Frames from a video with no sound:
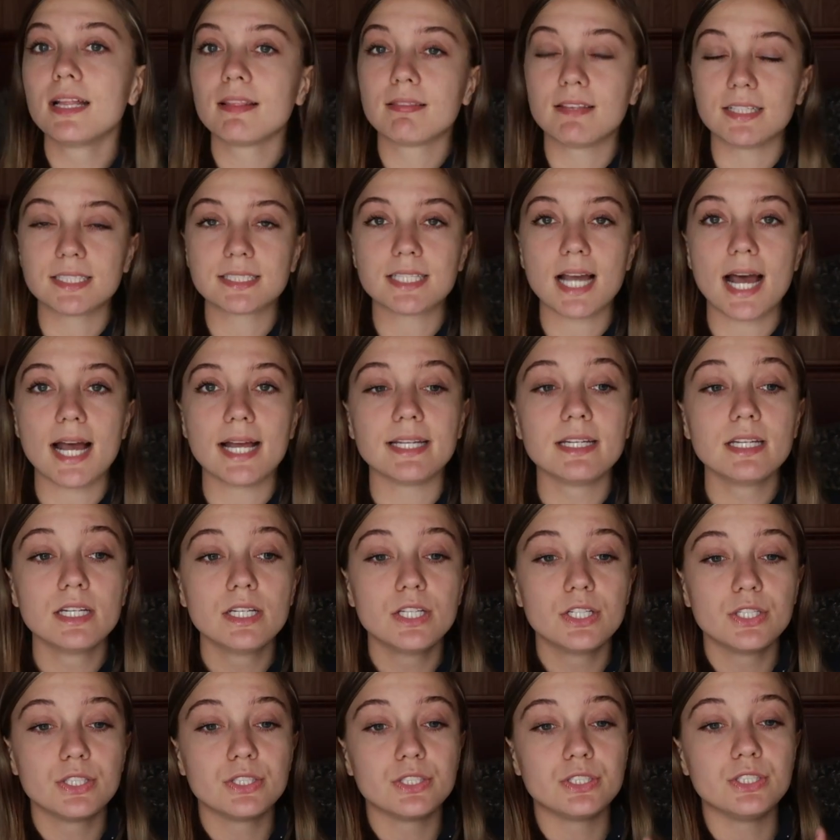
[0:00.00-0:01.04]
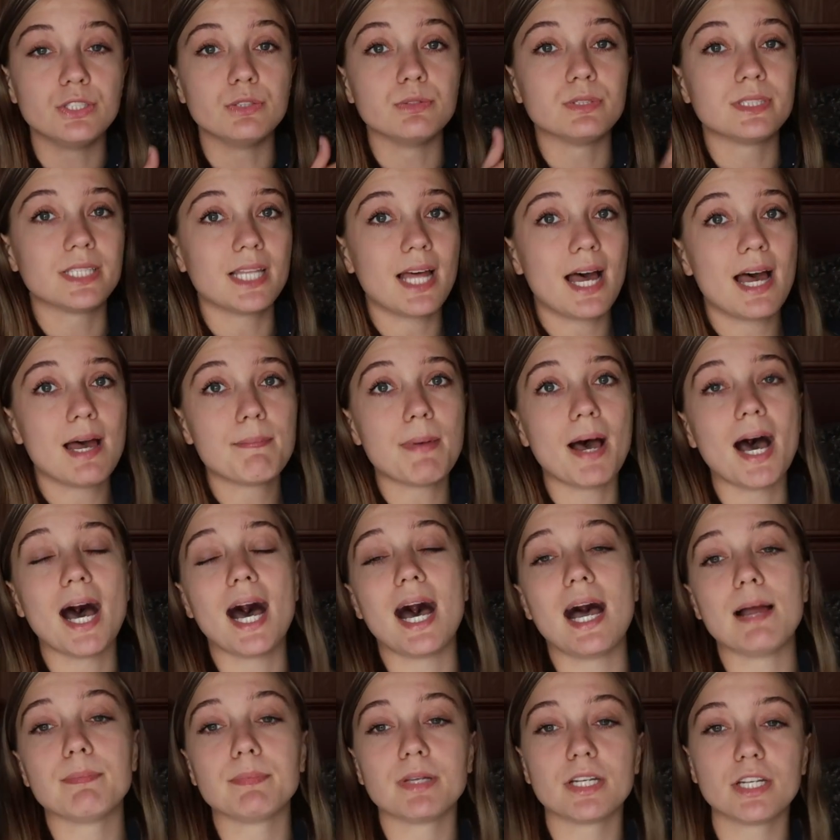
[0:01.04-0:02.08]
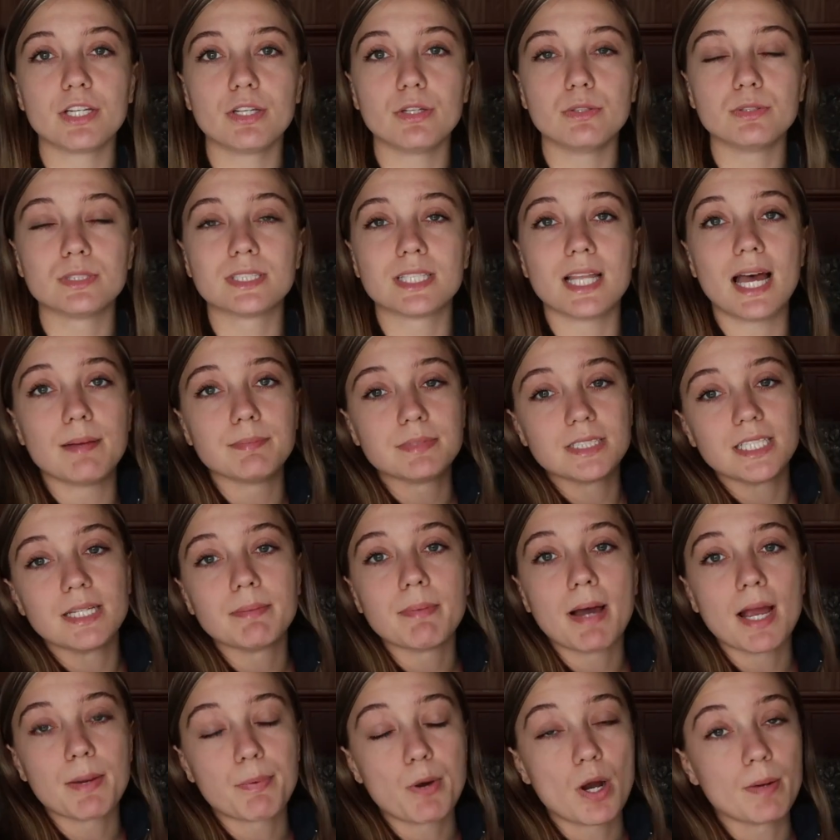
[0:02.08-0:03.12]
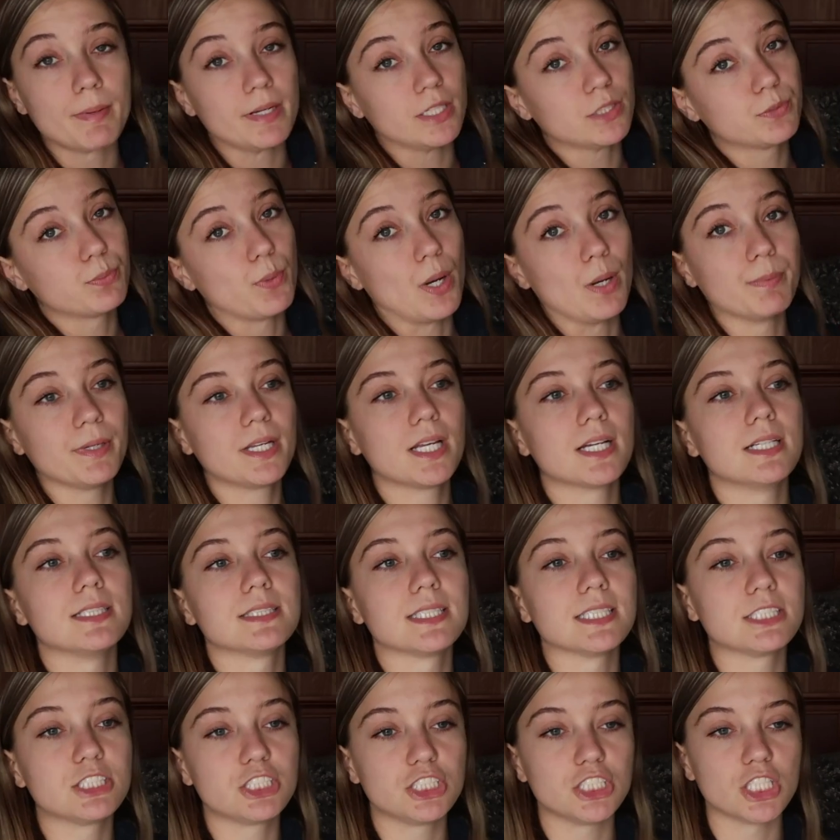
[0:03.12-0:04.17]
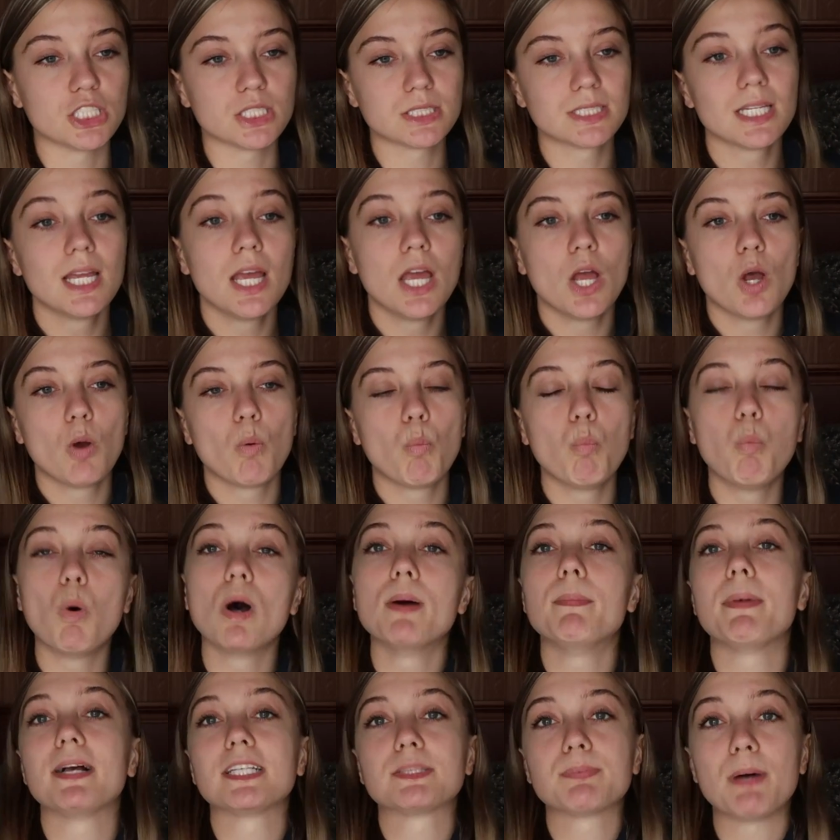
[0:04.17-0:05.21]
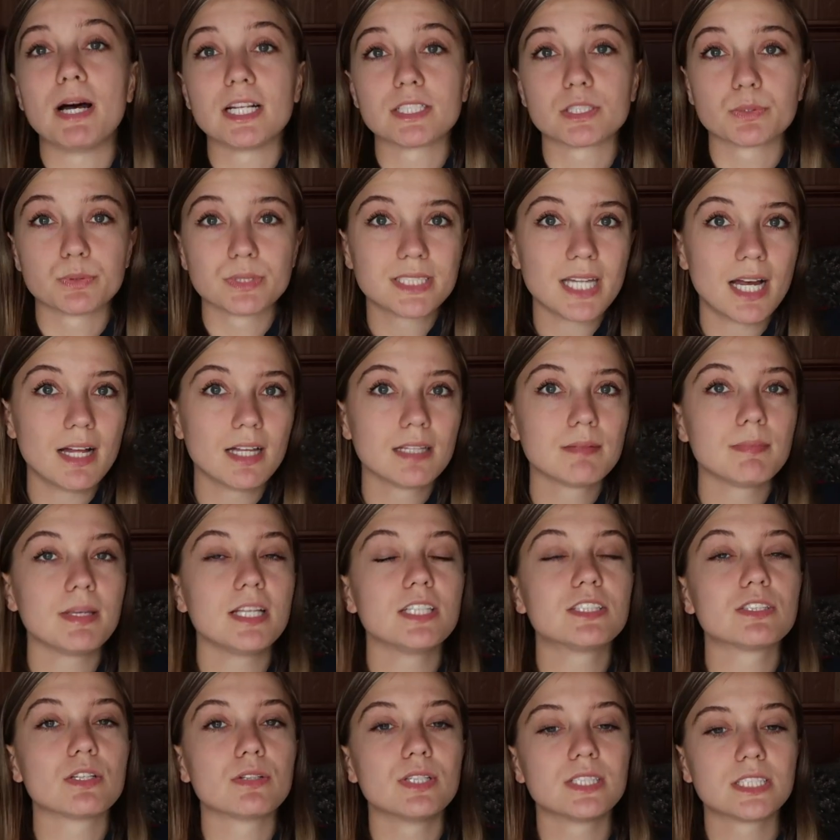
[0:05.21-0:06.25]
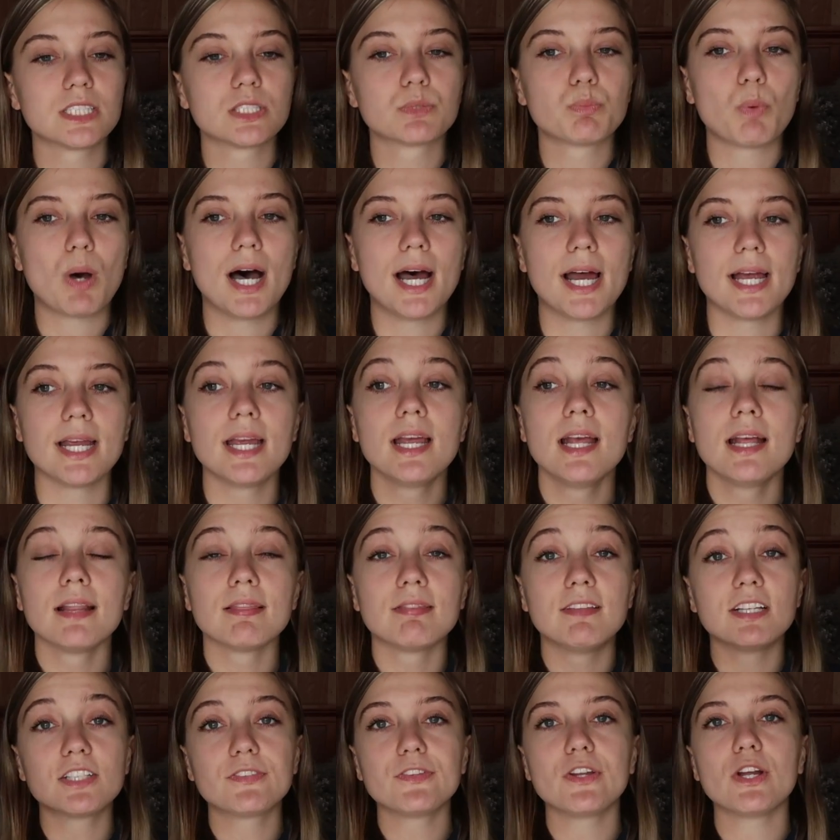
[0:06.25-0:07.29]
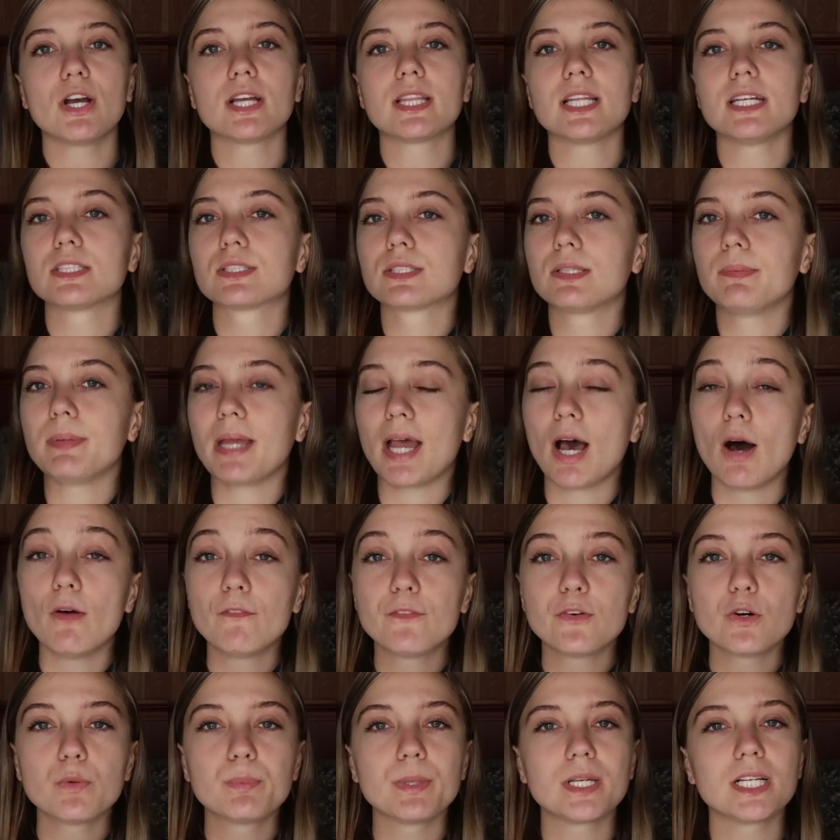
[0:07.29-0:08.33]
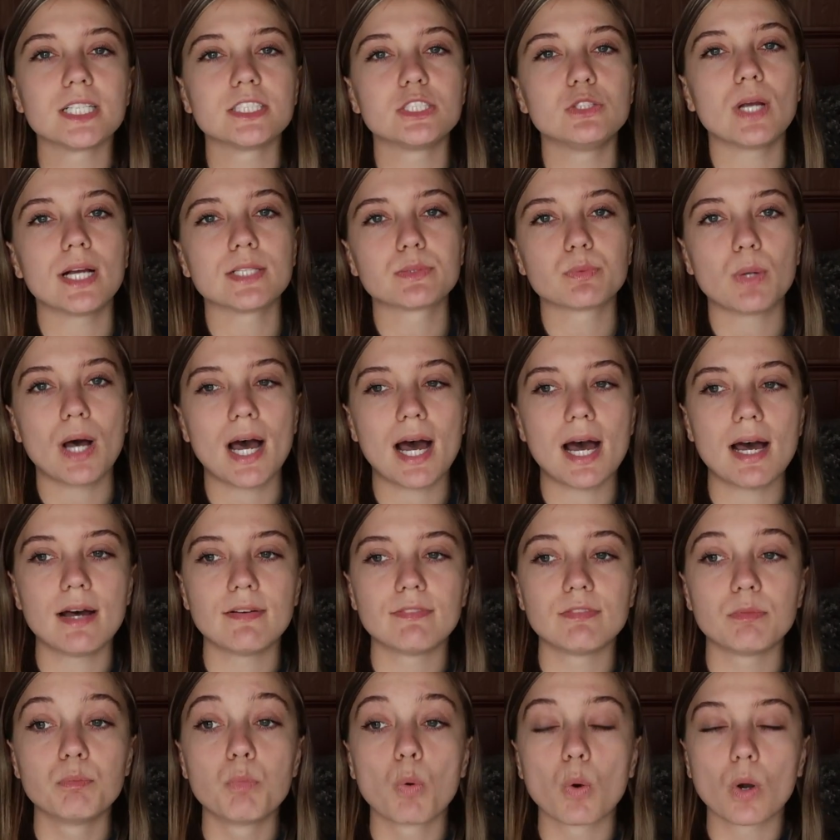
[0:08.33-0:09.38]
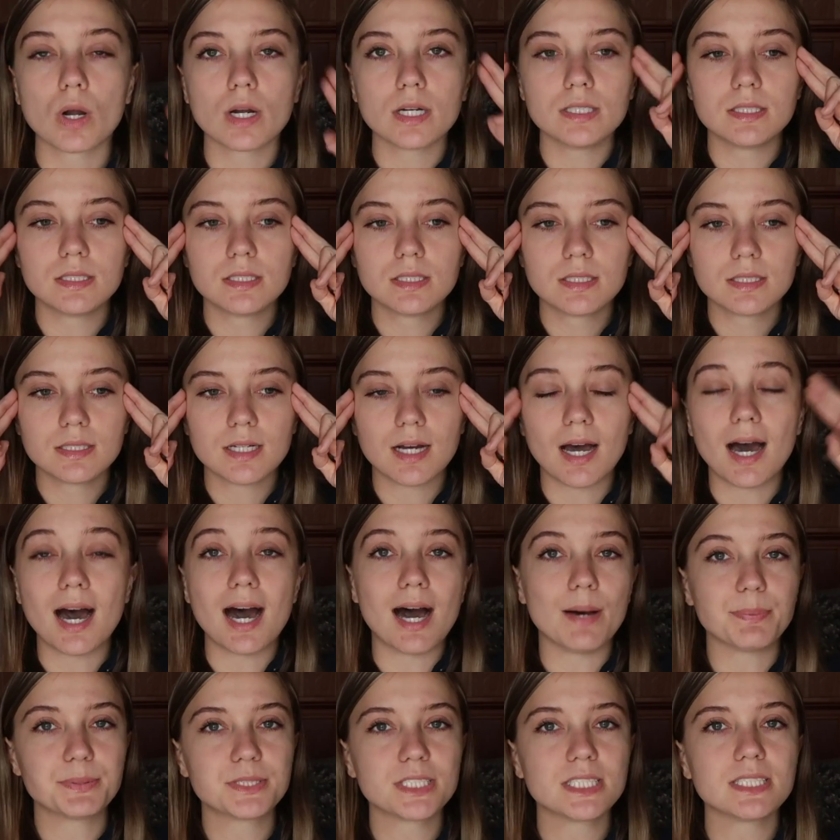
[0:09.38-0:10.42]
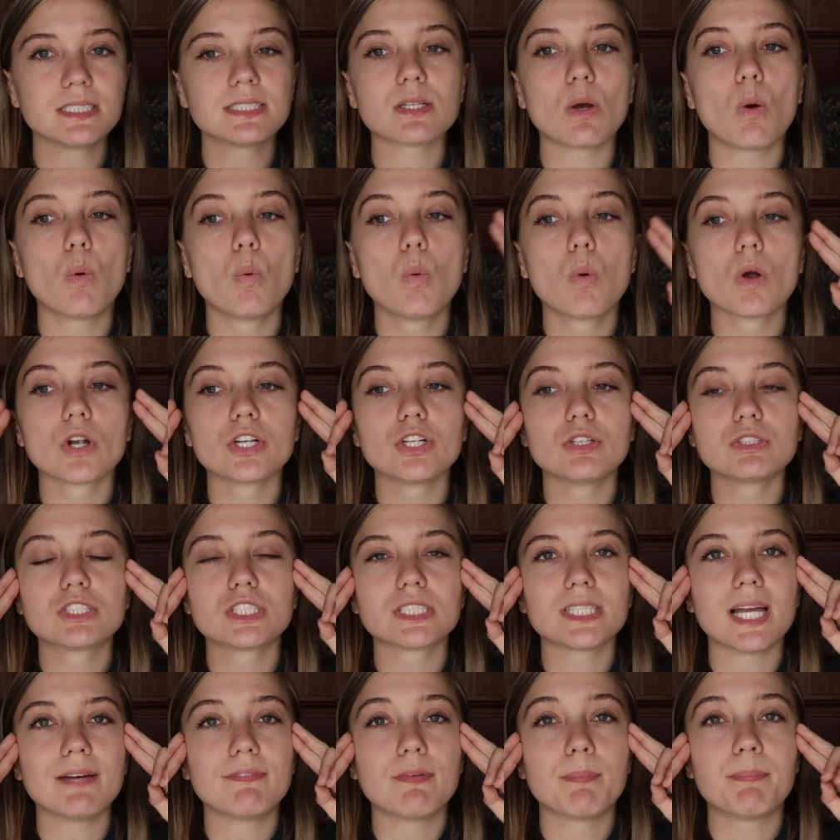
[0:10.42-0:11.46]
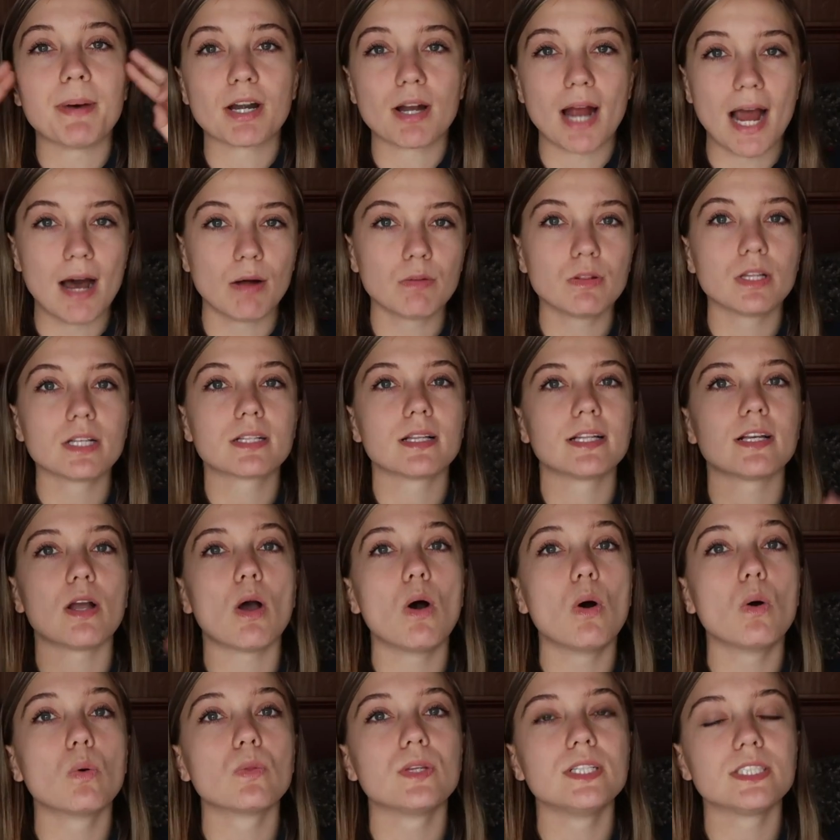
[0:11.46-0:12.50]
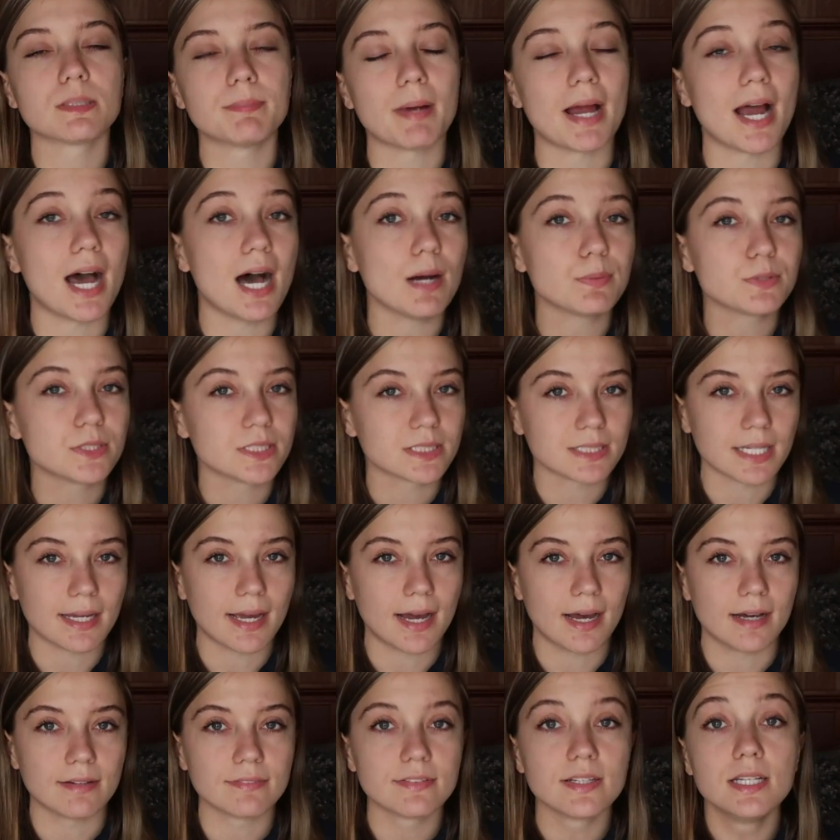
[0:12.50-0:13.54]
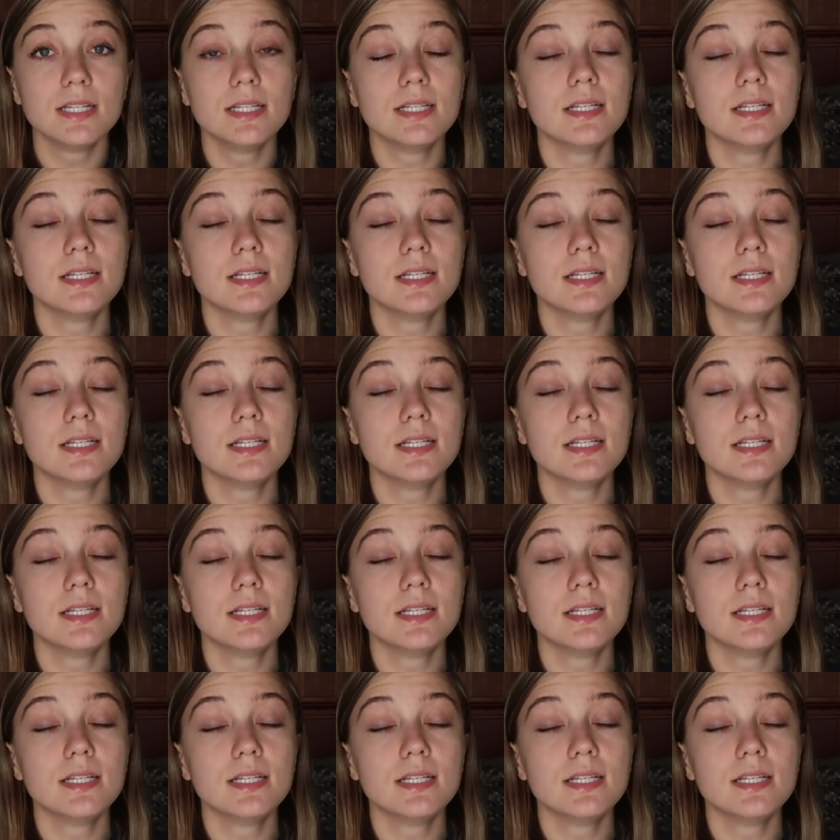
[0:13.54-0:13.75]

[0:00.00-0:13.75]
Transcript: This guy used them, I'm gonna use them to get my apartment as well, because it's just what my sponsor was telling me. So this is why this video I think is gonna be helpful, because you guys will have more options, or you'll just have a better outlook, like, oh, these are my options I have.